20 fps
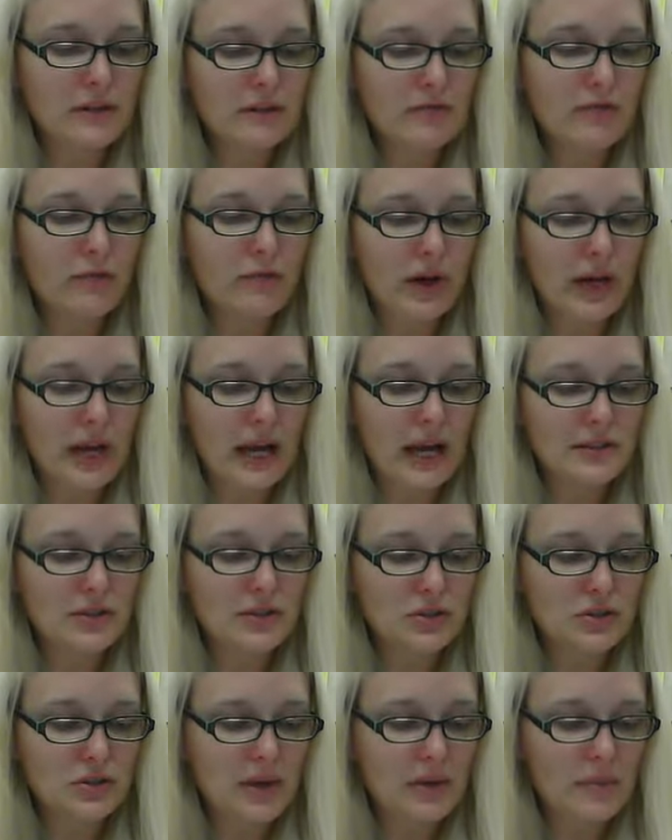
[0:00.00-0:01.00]

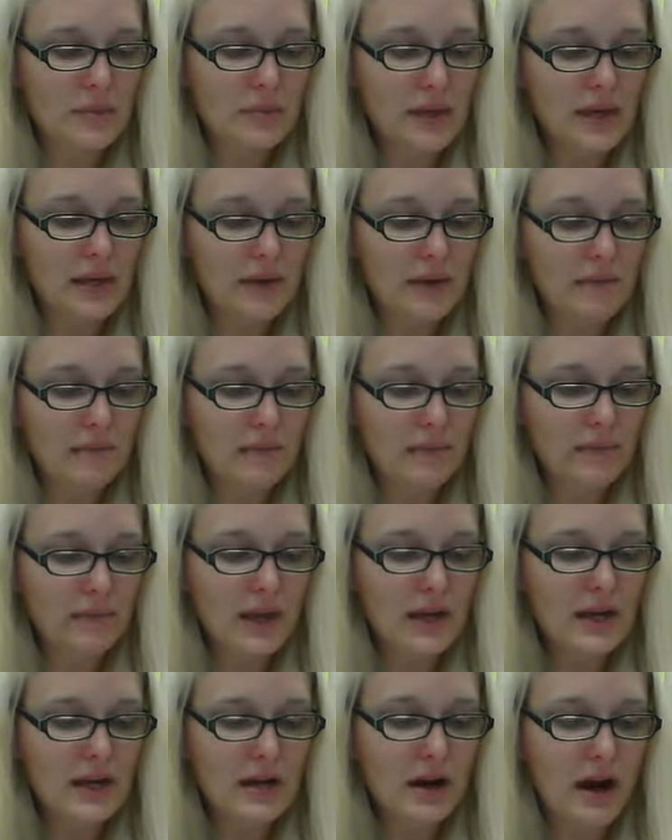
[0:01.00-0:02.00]
forecasters can be.
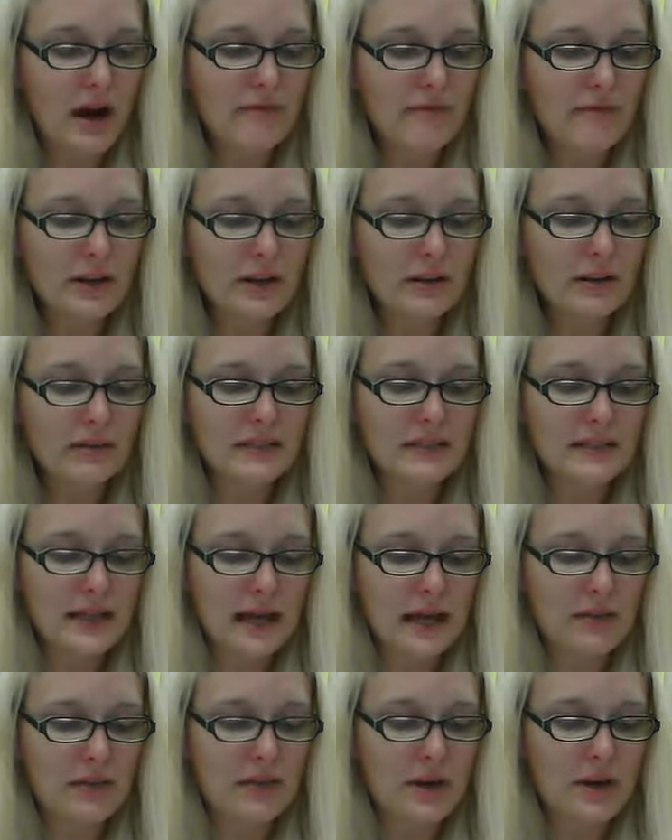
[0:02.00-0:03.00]
They can confidently
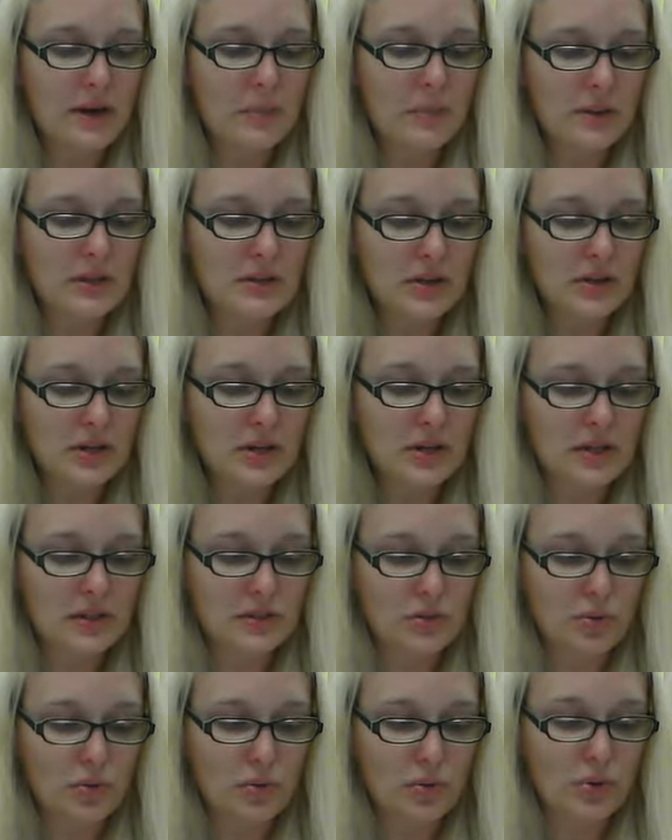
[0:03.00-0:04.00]
say that a blizzard
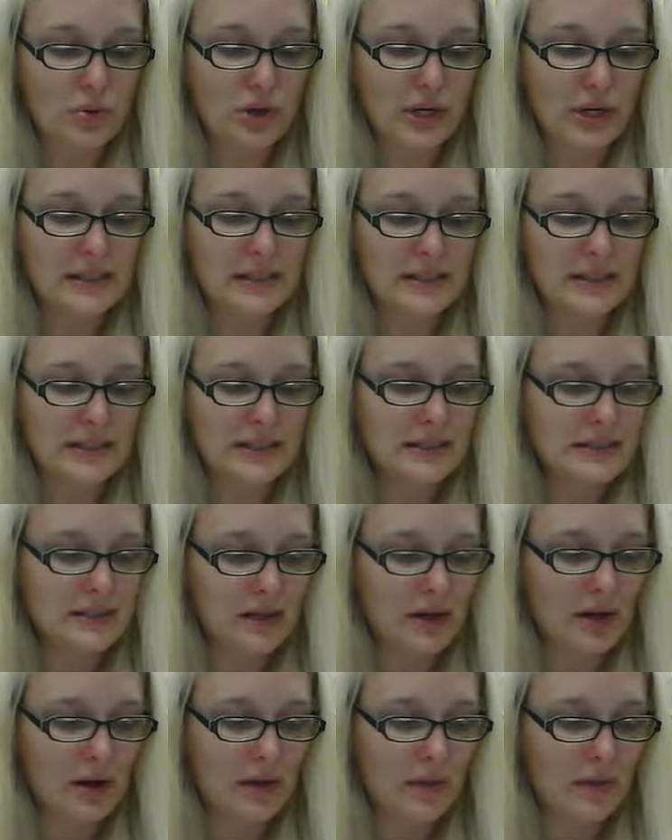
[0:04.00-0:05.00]
is or isn't
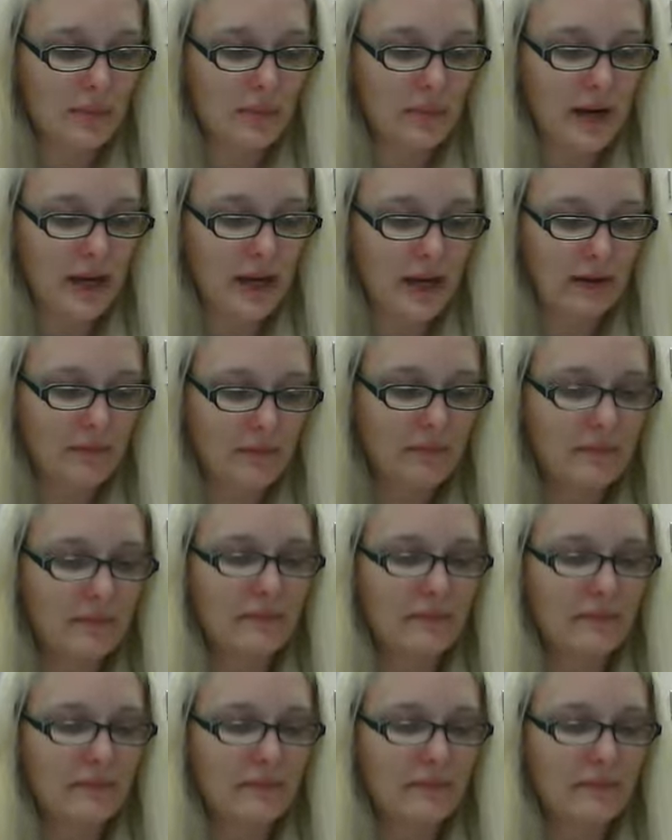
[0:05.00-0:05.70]
on the way.